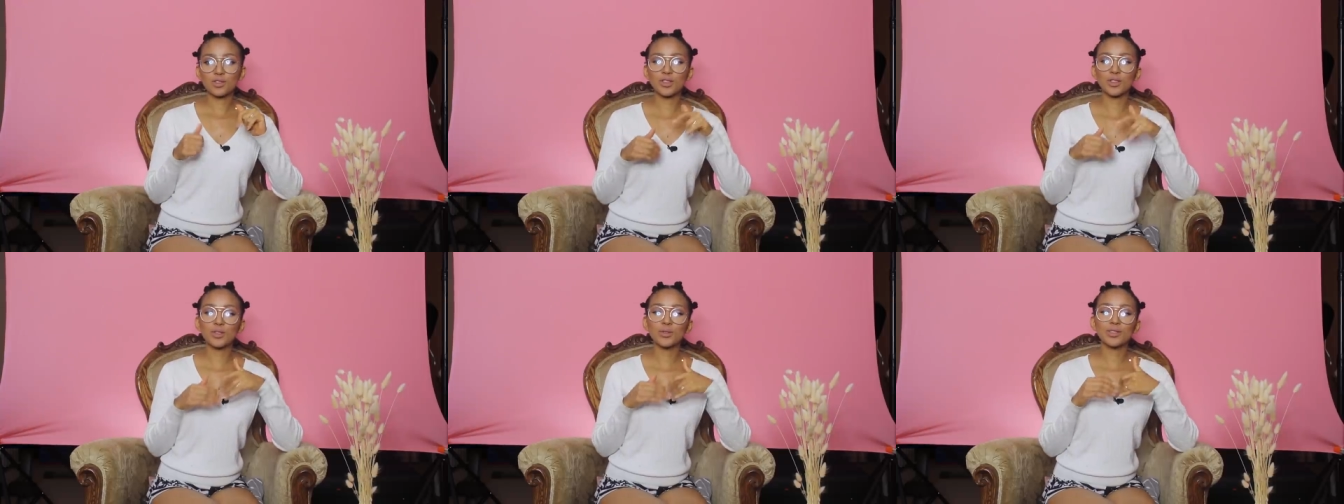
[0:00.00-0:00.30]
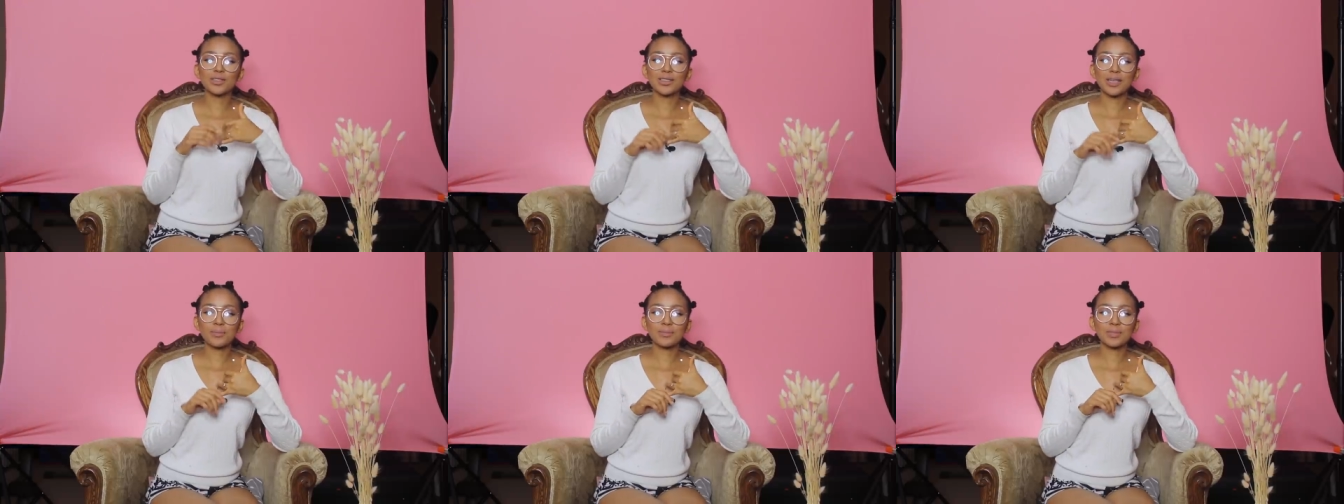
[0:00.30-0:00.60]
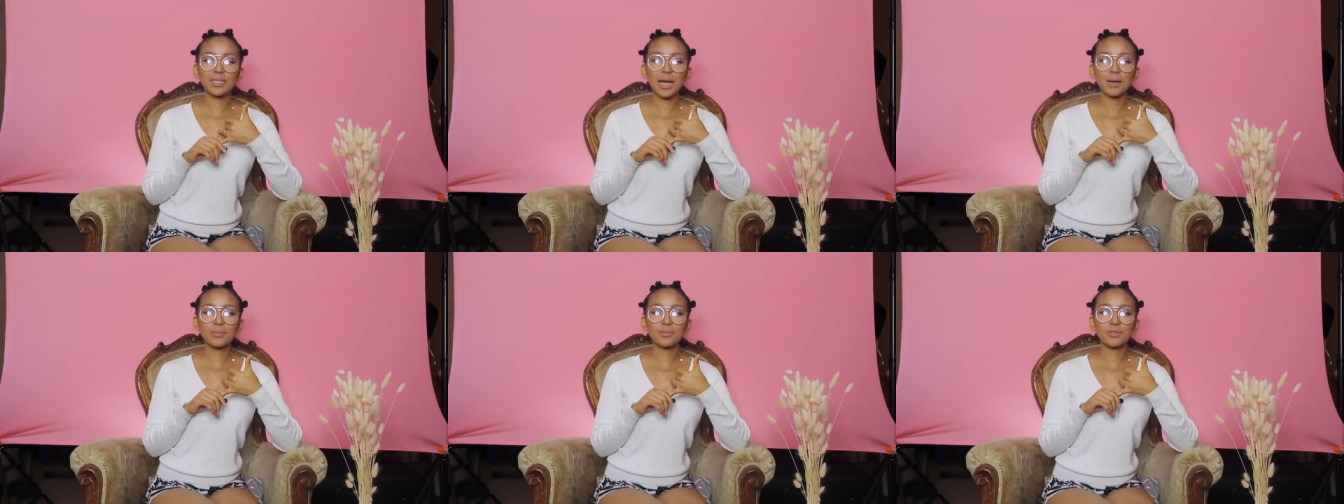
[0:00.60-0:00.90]
do you
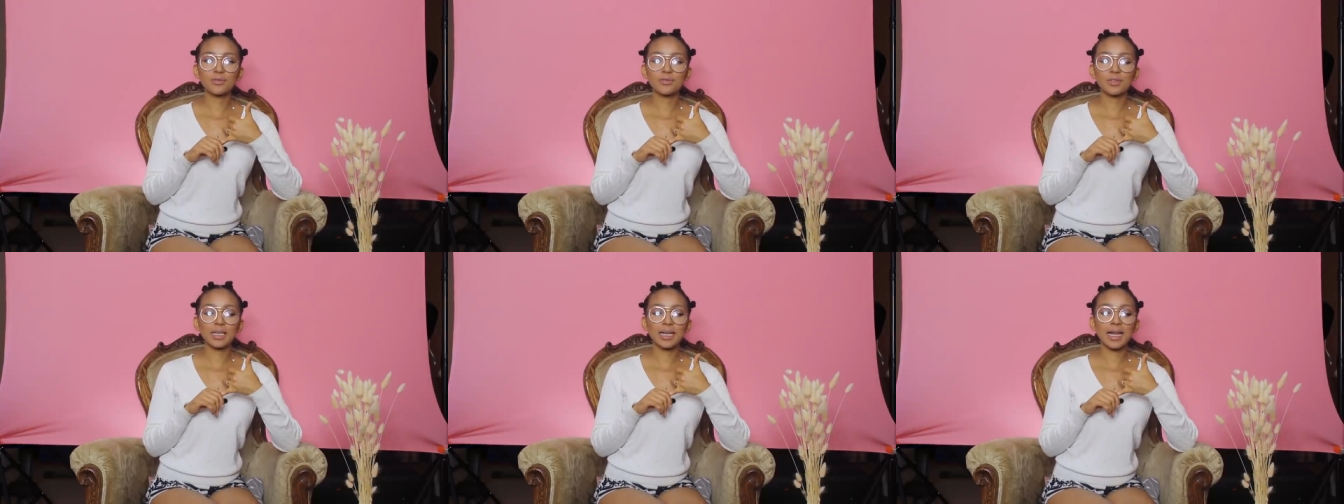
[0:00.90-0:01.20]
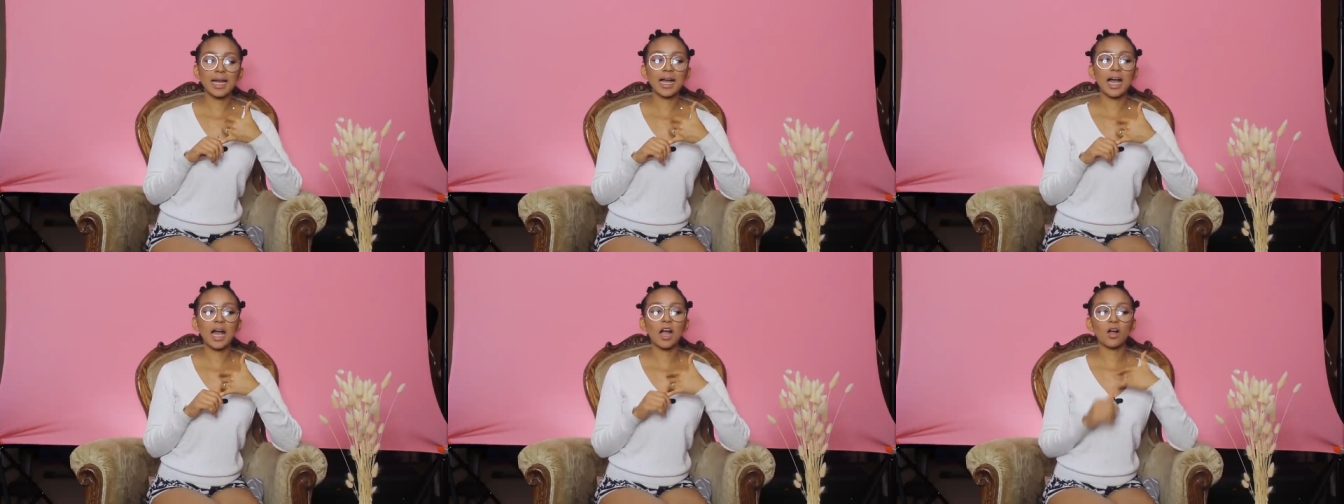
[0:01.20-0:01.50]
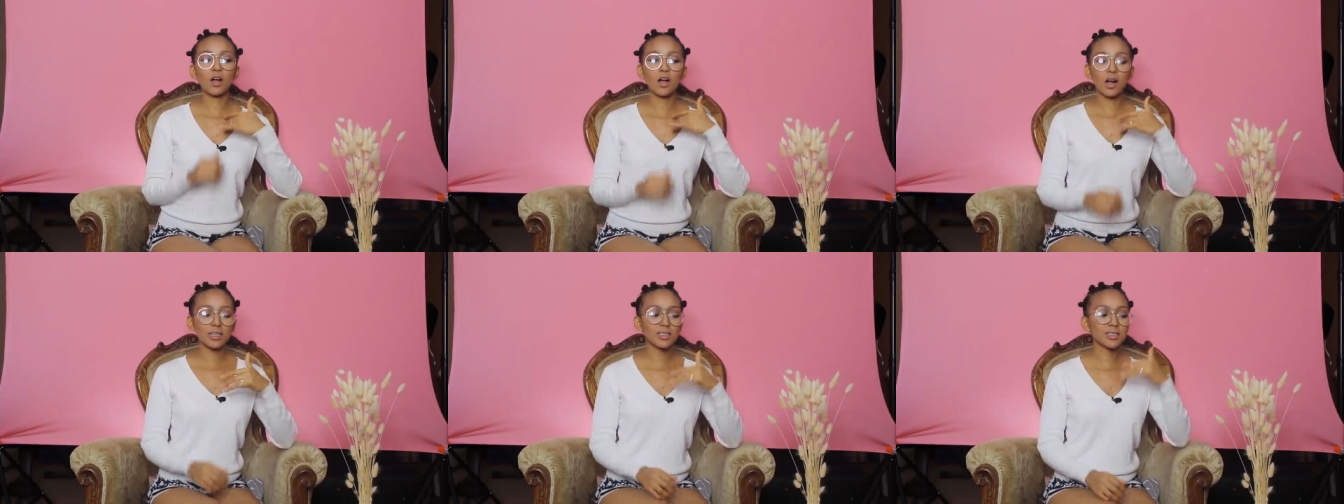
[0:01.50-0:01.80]
sometimes feel like I
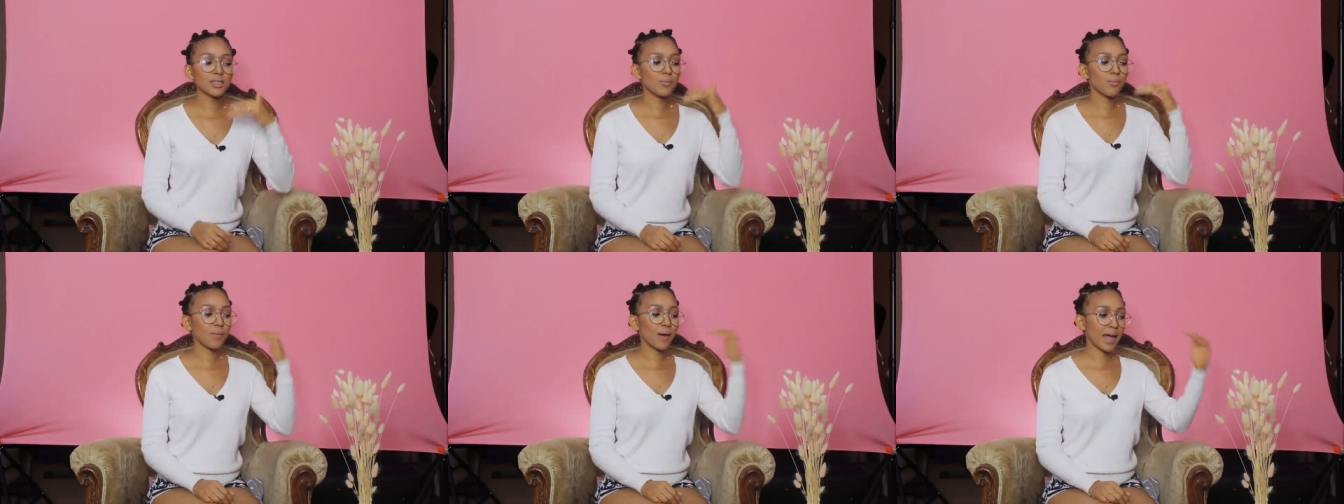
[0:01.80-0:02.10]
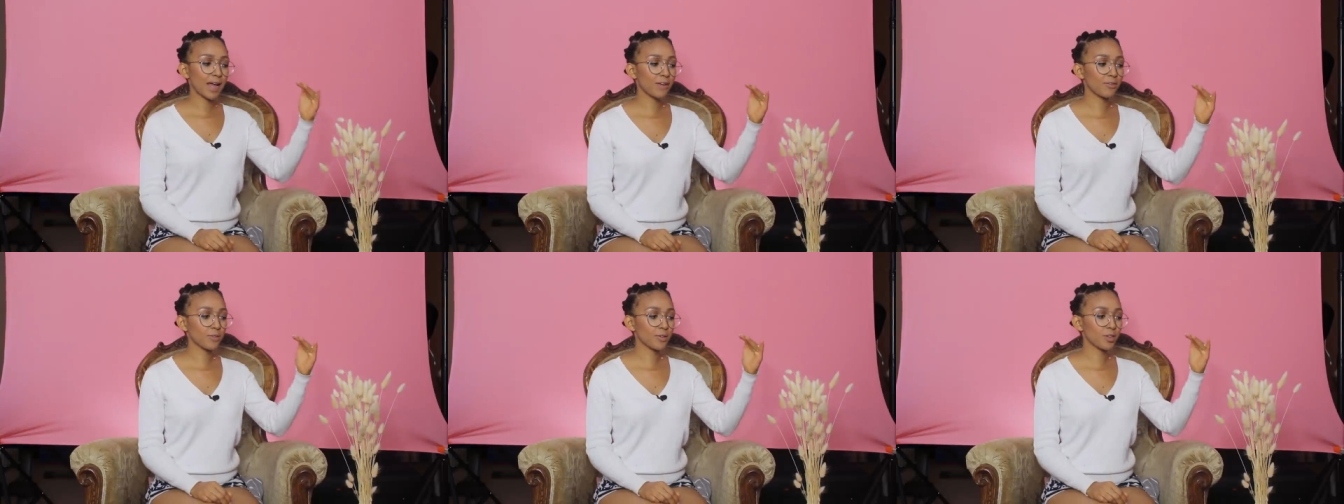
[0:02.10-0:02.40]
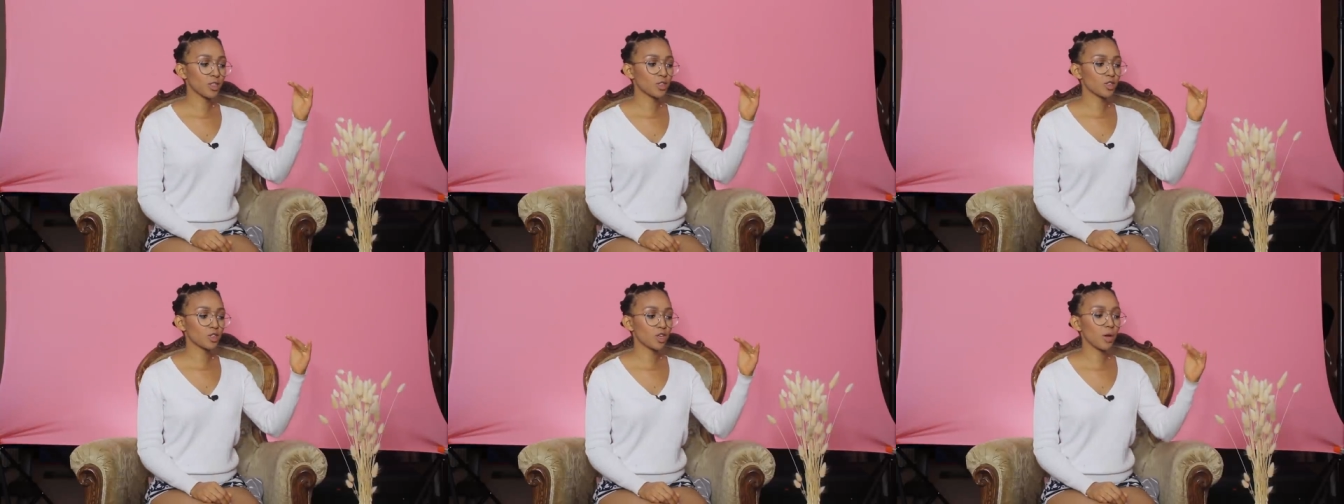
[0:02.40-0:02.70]
can't apply
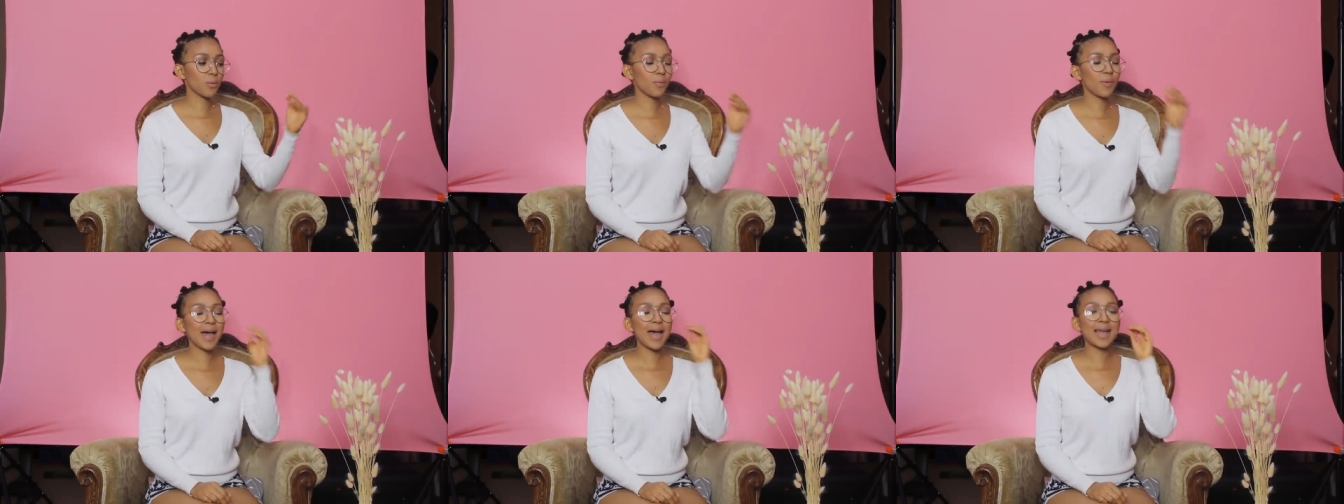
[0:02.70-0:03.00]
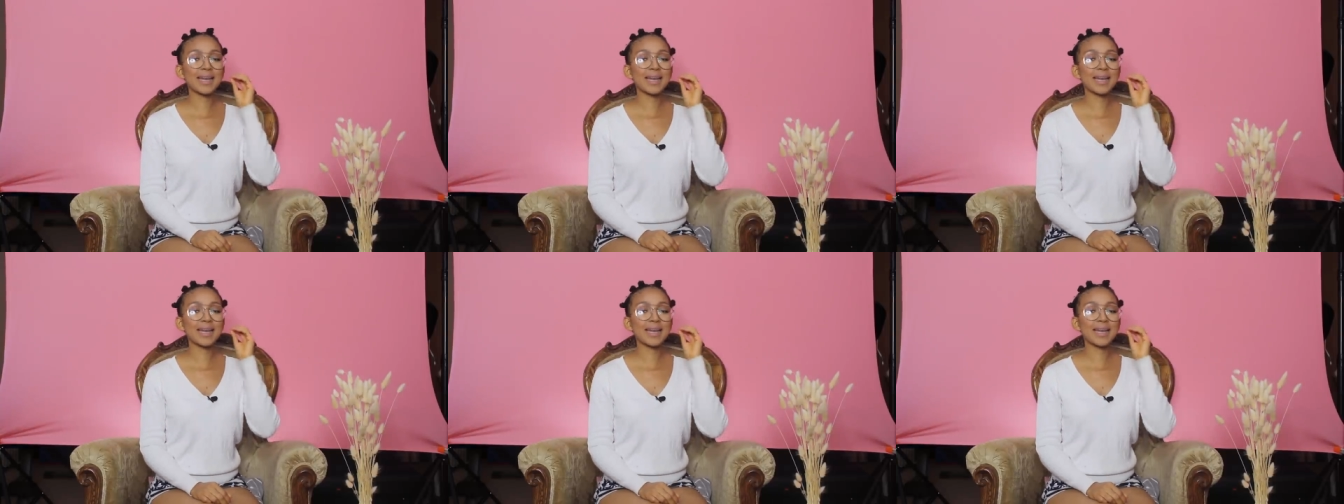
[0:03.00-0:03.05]
for a job